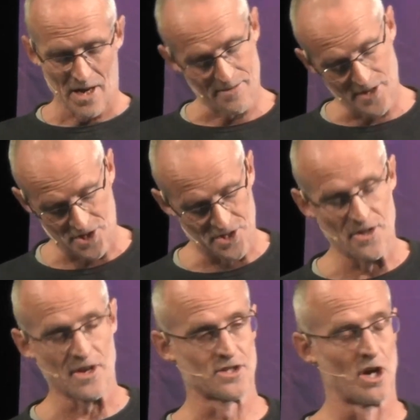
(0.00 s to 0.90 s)
This is in
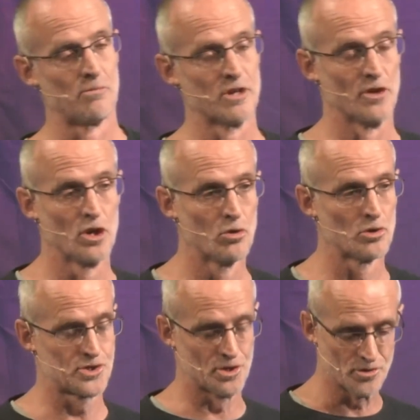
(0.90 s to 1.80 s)
the example of a
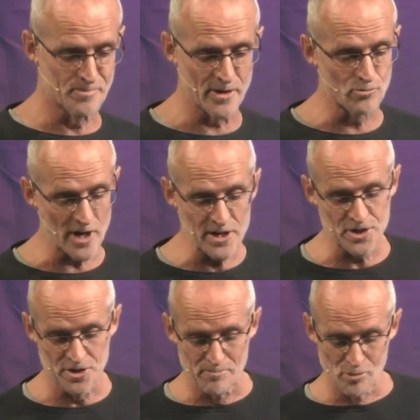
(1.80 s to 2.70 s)
lawsuit, but it
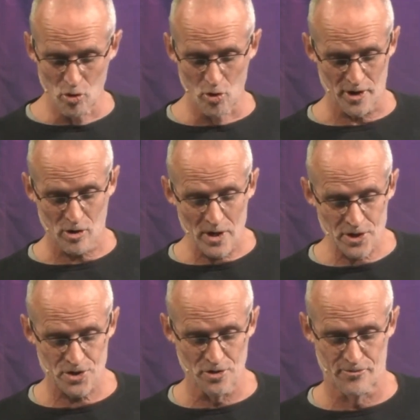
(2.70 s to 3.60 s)
raises a broader
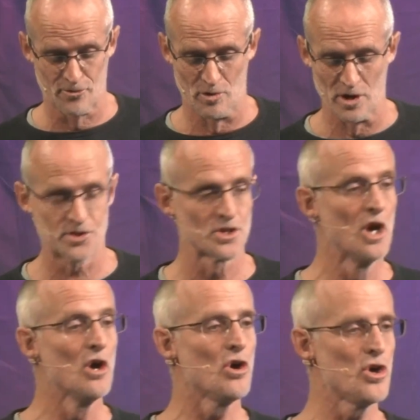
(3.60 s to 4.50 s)
question for us.
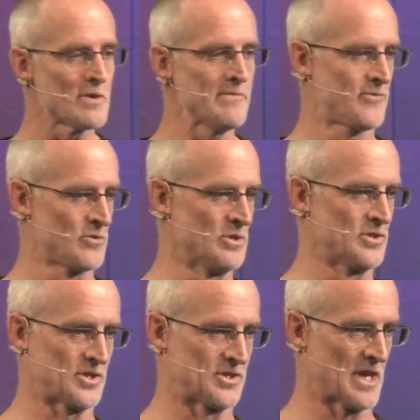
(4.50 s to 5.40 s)
Who
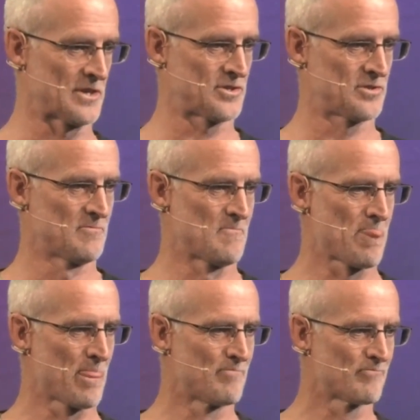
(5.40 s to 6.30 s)
influences us?
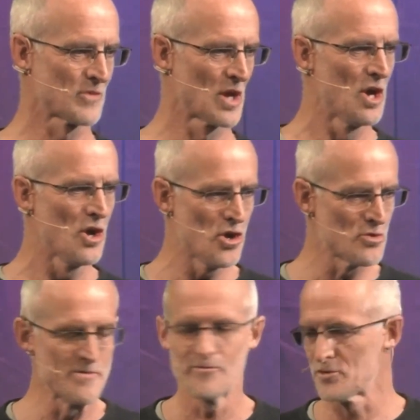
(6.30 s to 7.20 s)
Who
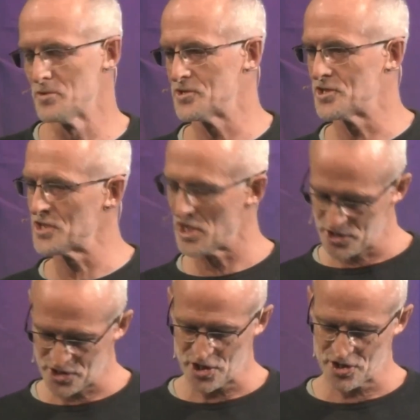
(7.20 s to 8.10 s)
influences our
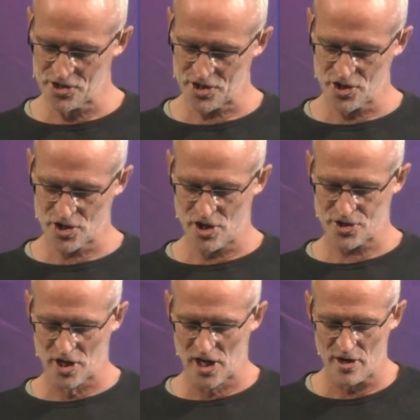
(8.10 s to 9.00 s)
decisions in
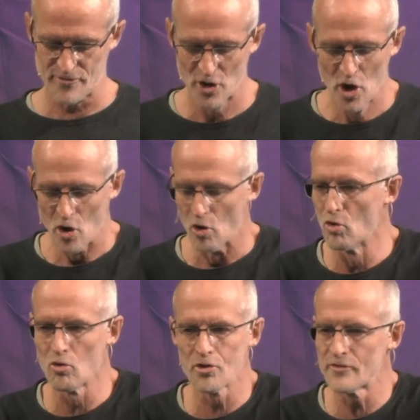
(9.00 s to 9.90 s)
church life?
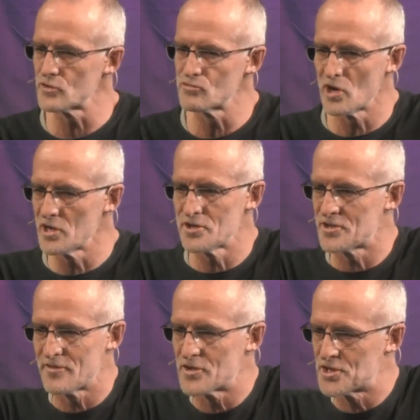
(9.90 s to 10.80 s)
All the
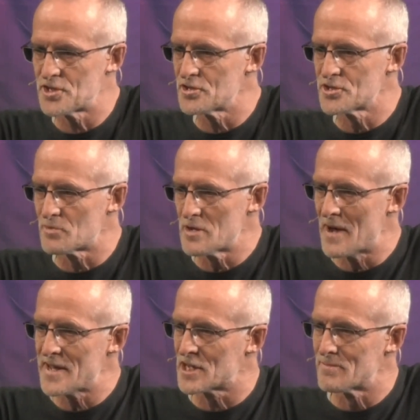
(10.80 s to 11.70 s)
variety of decisions we
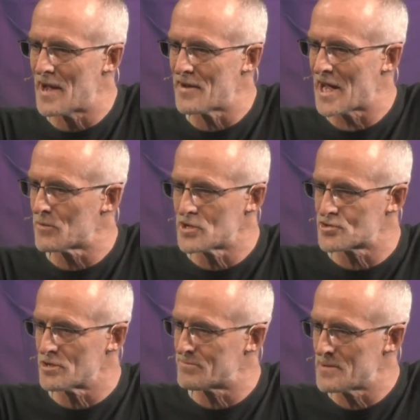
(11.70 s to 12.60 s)
make about how we
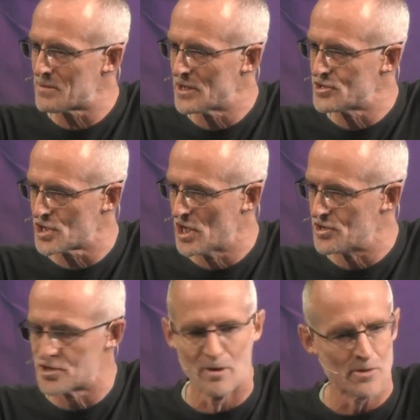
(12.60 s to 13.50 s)
treat people in
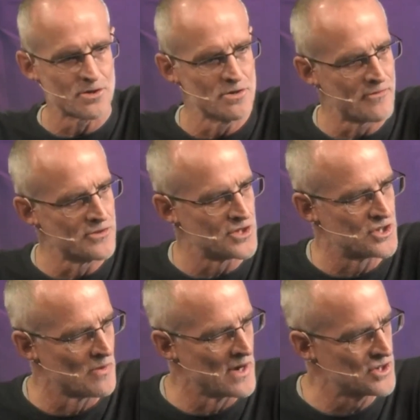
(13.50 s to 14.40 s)
church and what we do in different
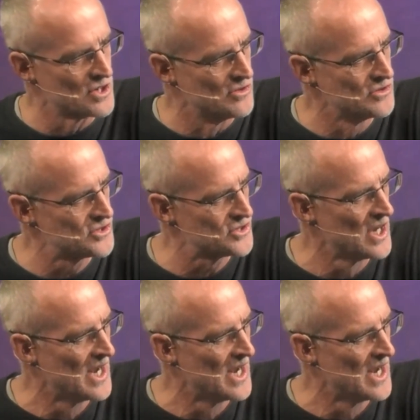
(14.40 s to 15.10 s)
situations,